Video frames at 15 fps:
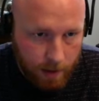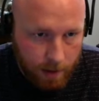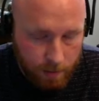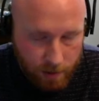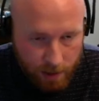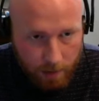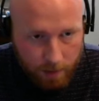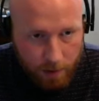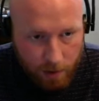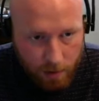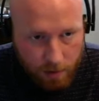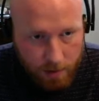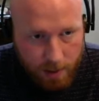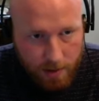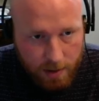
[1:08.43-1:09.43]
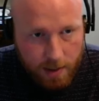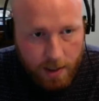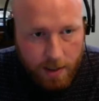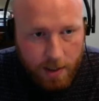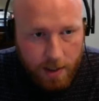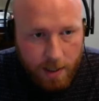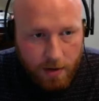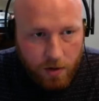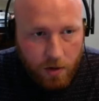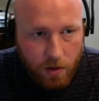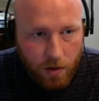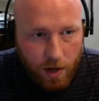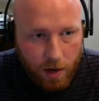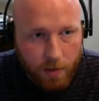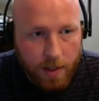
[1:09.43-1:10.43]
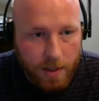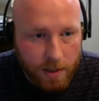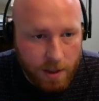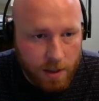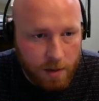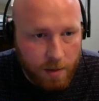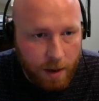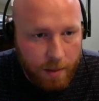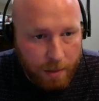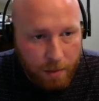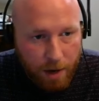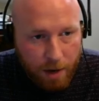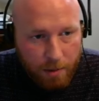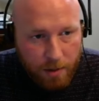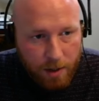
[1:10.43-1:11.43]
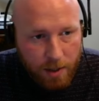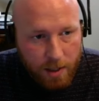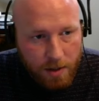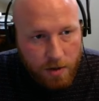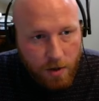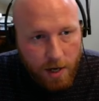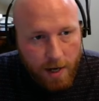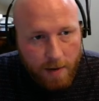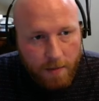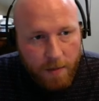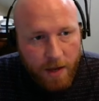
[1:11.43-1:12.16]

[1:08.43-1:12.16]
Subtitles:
set up the new test data, and so now we can see it's mapping properly. That's great.